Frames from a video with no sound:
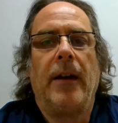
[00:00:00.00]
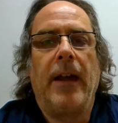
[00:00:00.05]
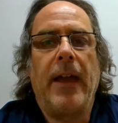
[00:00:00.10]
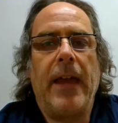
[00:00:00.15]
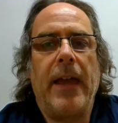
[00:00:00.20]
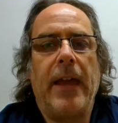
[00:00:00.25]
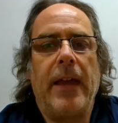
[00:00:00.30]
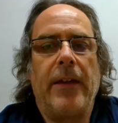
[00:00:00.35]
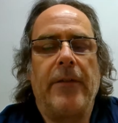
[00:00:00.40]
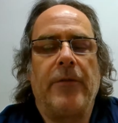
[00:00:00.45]

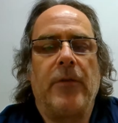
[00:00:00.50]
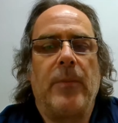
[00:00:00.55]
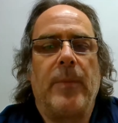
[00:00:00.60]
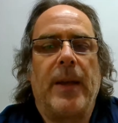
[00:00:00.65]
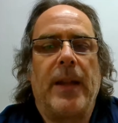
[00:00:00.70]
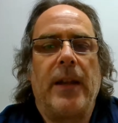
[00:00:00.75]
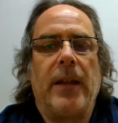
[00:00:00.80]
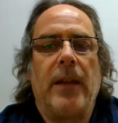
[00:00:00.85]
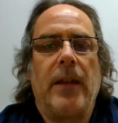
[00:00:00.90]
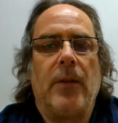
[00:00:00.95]
Hey
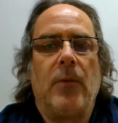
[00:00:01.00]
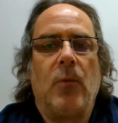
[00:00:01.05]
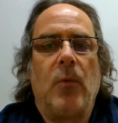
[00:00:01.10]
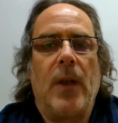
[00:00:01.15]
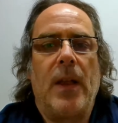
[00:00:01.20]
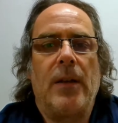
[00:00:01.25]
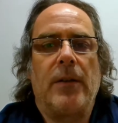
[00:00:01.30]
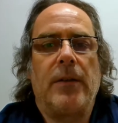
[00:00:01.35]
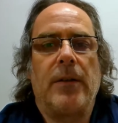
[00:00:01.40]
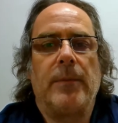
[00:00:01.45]
everybody, and
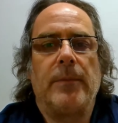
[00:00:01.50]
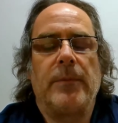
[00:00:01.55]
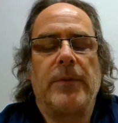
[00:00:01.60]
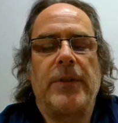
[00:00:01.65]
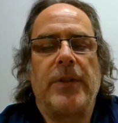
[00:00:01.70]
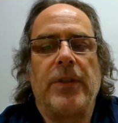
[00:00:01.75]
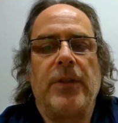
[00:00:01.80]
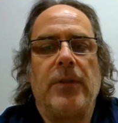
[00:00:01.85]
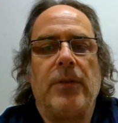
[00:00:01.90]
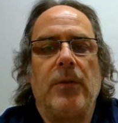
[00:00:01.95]
welcome
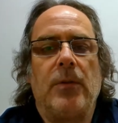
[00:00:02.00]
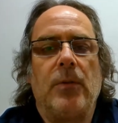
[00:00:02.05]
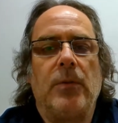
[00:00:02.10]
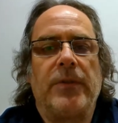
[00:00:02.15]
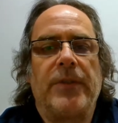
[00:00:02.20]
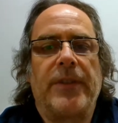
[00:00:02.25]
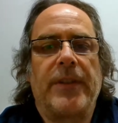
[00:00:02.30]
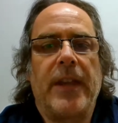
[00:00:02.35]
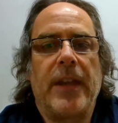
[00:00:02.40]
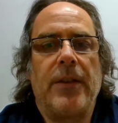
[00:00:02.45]
to
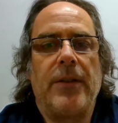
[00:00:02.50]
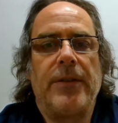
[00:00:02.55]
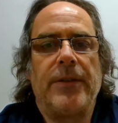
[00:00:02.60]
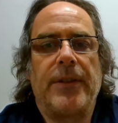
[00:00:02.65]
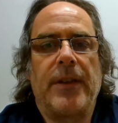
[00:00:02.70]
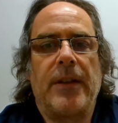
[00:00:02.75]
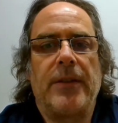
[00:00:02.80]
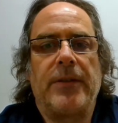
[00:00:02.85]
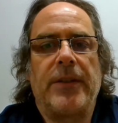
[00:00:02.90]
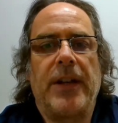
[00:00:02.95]
Skills
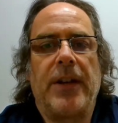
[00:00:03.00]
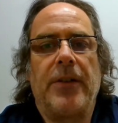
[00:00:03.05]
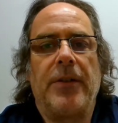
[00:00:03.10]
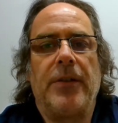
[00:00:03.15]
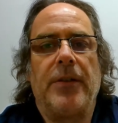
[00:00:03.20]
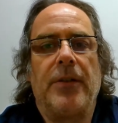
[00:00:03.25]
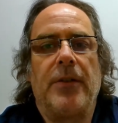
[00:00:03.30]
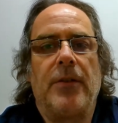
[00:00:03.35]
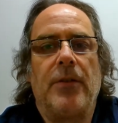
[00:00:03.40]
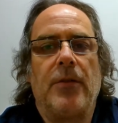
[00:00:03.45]

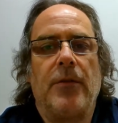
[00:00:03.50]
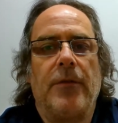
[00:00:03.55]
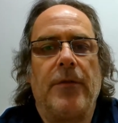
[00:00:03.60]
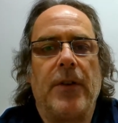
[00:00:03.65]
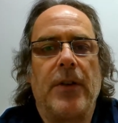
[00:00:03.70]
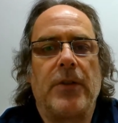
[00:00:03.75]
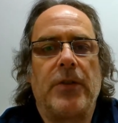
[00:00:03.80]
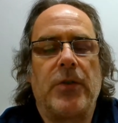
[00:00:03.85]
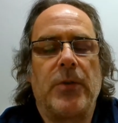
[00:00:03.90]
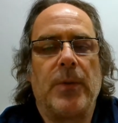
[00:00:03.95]
Ontario
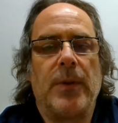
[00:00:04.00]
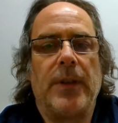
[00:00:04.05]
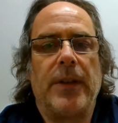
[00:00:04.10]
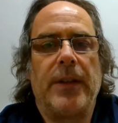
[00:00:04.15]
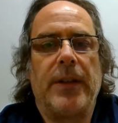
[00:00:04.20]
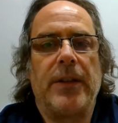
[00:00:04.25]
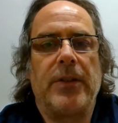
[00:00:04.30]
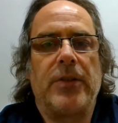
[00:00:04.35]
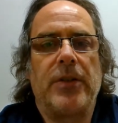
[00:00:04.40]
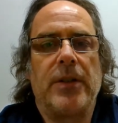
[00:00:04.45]
Virtual
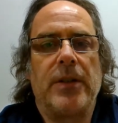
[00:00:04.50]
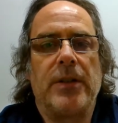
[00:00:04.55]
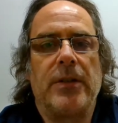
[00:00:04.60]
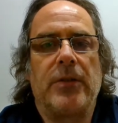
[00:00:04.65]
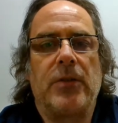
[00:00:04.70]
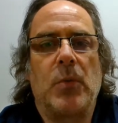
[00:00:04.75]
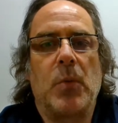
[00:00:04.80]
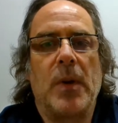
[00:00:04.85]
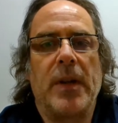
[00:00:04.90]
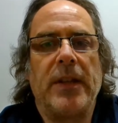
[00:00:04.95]
Edition
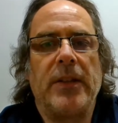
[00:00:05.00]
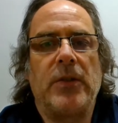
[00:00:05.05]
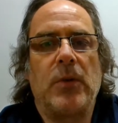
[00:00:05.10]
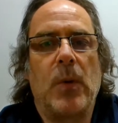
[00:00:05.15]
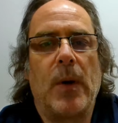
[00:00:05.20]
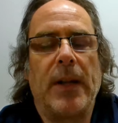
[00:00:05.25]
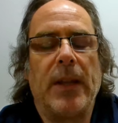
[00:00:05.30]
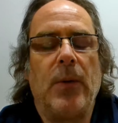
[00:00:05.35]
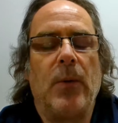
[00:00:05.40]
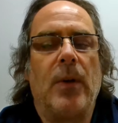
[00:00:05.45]

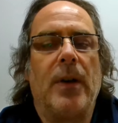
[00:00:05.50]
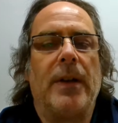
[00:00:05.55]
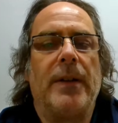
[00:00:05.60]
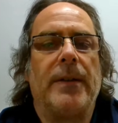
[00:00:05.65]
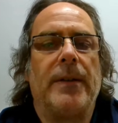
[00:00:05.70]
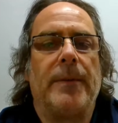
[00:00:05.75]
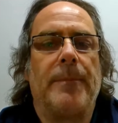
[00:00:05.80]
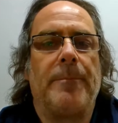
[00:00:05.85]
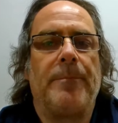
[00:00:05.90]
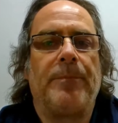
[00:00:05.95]

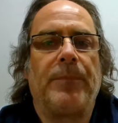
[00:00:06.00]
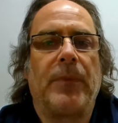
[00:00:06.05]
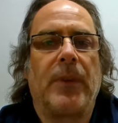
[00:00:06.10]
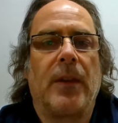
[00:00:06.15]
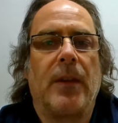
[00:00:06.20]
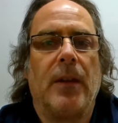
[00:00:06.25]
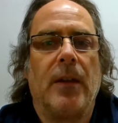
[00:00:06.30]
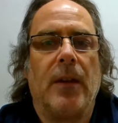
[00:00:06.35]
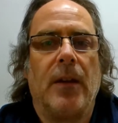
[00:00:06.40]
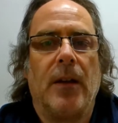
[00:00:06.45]
2021.
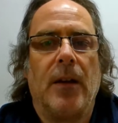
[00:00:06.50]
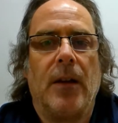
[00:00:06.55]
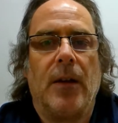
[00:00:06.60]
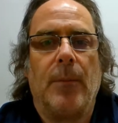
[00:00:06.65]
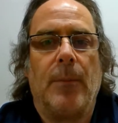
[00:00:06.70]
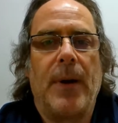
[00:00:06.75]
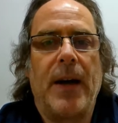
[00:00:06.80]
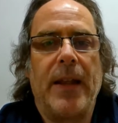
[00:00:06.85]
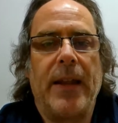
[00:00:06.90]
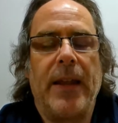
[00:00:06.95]

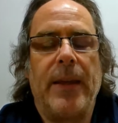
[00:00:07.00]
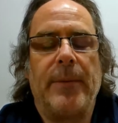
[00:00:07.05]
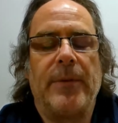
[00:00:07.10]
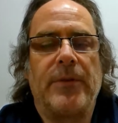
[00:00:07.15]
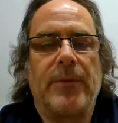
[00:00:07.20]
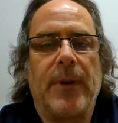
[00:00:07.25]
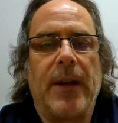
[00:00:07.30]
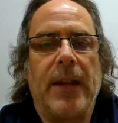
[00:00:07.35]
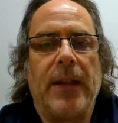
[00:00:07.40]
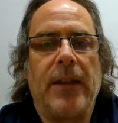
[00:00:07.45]
My name
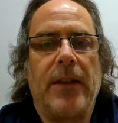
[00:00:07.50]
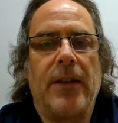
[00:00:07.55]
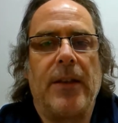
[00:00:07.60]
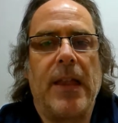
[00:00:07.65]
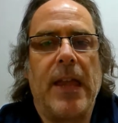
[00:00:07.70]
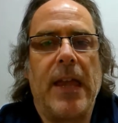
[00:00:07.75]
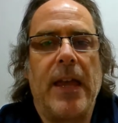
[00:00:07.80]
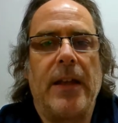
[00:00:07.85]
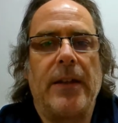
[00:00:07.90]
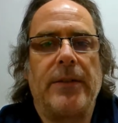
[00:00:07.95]
is Randy
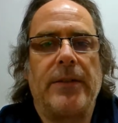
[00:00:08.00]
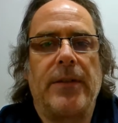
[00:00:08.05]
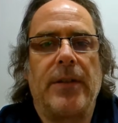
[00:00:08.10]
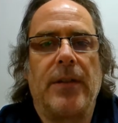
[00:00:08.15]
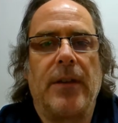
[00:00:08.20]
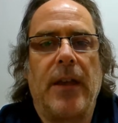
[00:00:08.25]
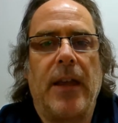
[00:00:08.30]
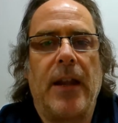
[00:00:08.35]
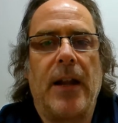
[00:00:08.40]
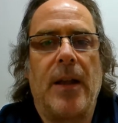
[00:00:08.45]
Gallant,
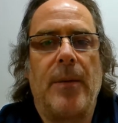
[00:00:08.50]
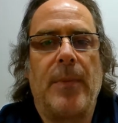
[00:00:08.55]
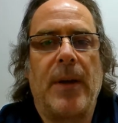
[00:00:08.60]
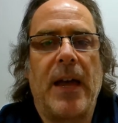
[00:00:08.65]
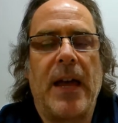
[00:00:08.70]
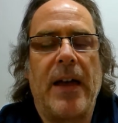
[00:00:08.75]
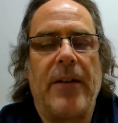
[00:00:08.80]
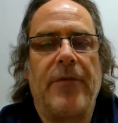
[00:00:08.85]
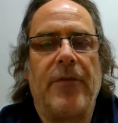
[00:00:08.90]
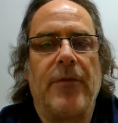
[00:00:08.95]
and on
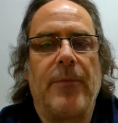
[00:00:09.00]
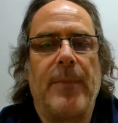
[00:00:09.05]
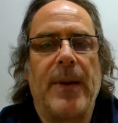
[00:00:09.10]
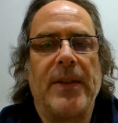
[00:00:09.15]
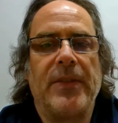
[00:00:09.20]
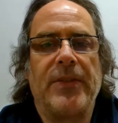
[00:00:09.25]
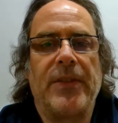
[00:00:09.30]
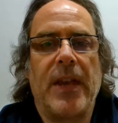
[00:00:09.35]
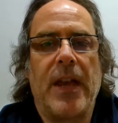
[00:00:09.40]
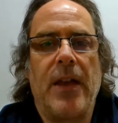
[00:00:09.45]
behalf of
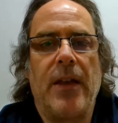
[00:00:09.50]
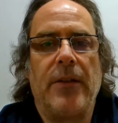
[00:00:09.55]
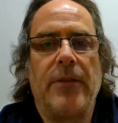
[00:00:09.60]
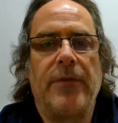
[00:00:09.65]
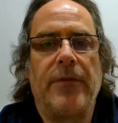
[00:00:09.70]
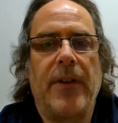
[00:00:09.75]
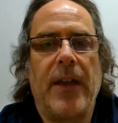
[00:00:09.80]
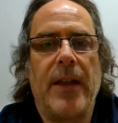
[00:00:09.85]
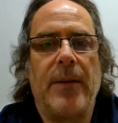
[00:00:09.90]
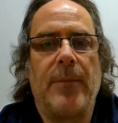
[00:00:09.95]

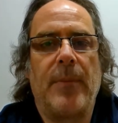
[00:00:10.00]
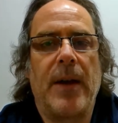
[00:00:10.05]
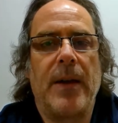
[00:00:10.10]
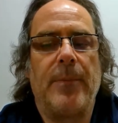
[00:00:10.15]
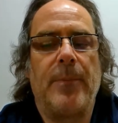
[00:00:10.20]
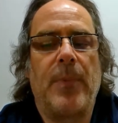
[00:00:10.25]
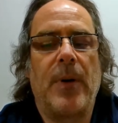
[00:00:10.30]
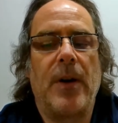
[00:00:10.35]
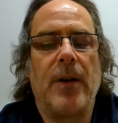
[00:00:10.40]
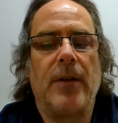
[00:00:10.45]
myself and my
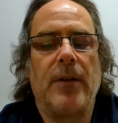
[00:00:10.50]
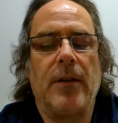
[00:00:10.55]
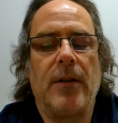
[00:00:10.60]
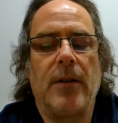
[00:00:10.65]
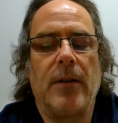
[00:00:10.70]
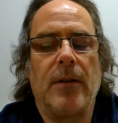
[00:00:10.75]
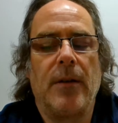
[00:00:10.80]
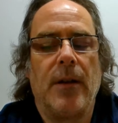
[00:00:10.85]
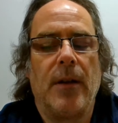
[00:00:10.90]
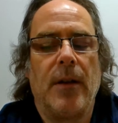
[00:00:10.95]

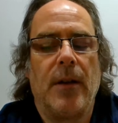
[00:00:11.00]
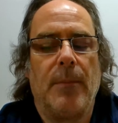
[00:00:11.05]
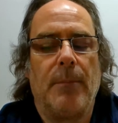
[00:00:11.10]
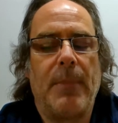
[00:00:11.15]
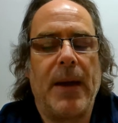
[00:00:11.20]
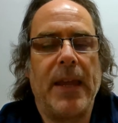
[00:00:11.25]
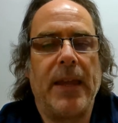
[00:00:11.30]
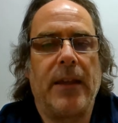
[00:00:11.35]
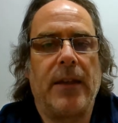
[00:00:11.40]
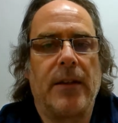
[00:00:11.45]
partner
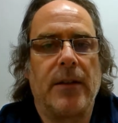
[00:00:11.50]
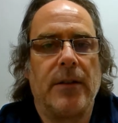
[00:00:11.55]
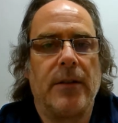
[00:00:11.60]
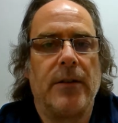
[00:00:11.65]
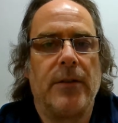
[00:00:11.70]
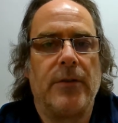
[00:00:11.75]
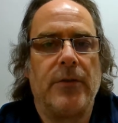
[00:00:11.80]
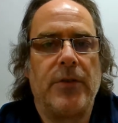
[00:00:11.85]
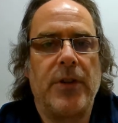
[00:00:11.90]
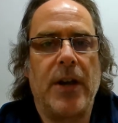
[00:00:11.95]
Mike
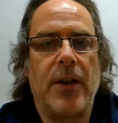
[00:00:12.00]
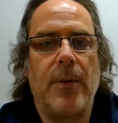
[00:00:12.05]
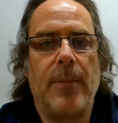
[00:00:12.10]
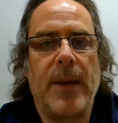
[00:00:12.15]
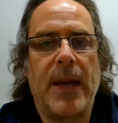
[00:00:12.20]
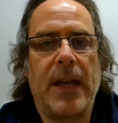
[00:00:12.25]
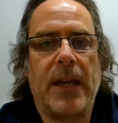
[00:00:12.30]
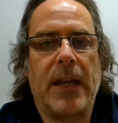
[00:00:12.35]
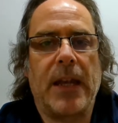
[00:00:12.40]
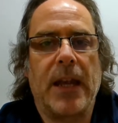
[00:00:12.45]

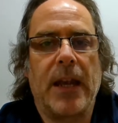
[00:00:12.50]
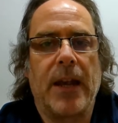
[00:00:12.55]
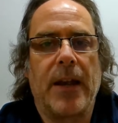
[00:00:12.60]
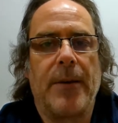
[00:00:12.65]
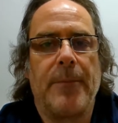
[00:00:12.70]
Jarabek,